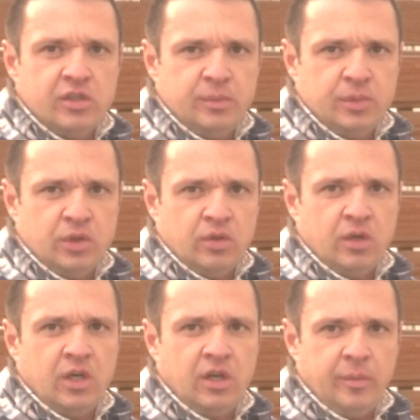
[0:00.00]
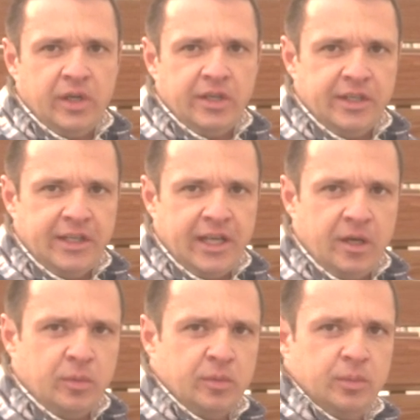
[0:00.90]
and the blower, I made an
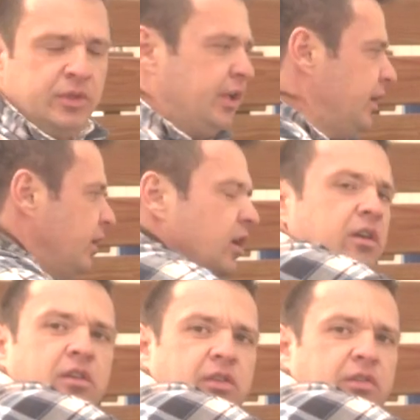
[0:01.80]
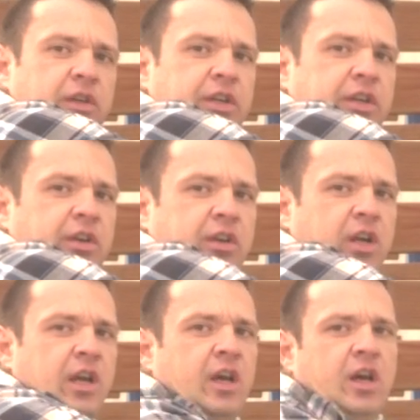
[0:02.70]
adapter plate right here
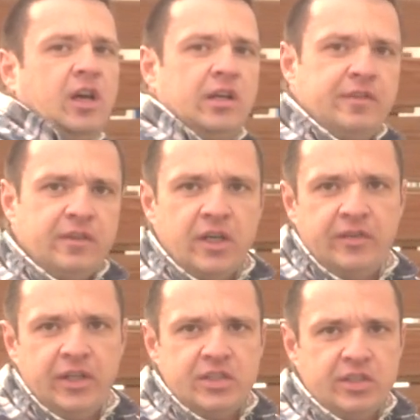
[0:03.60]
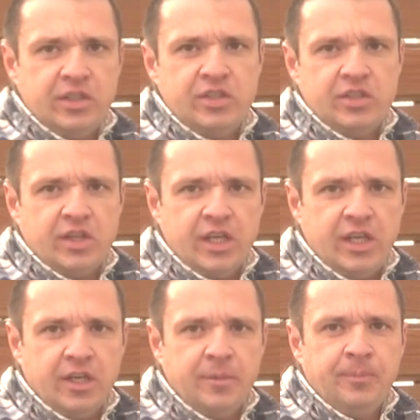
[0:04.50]
out of 5 8 inch
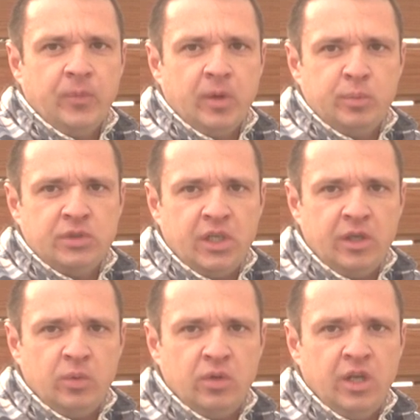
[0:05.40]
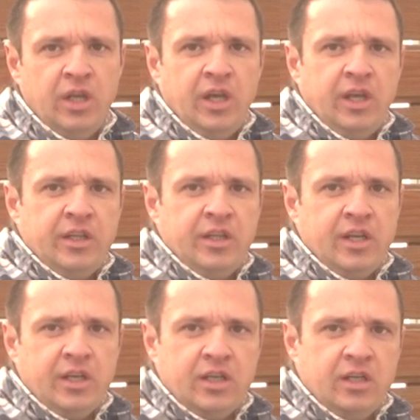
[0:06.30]
thick plywood and then
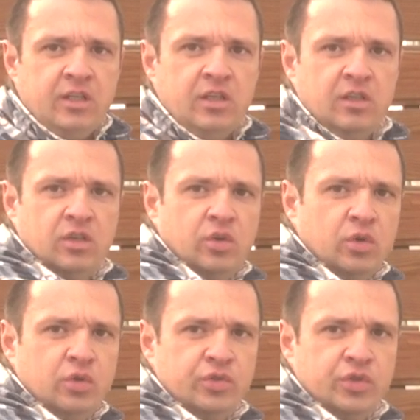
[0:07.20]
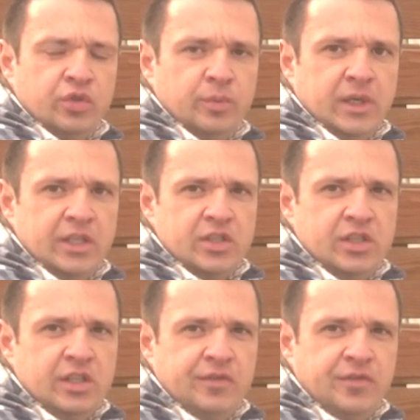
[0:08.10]
I cut uh, holes to match
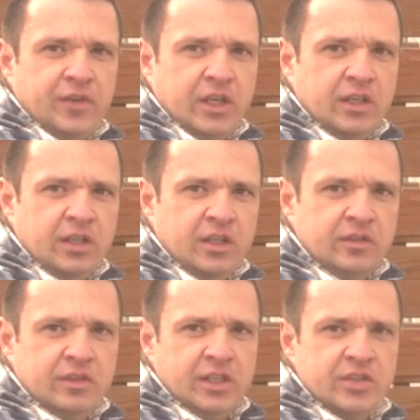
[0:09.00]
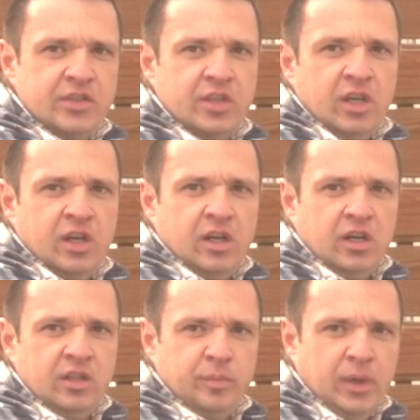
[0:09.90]
the fan inlets
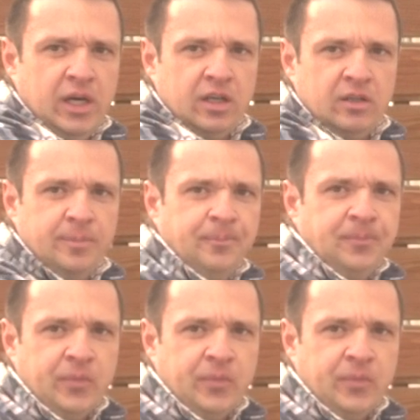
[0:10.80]
on the bottom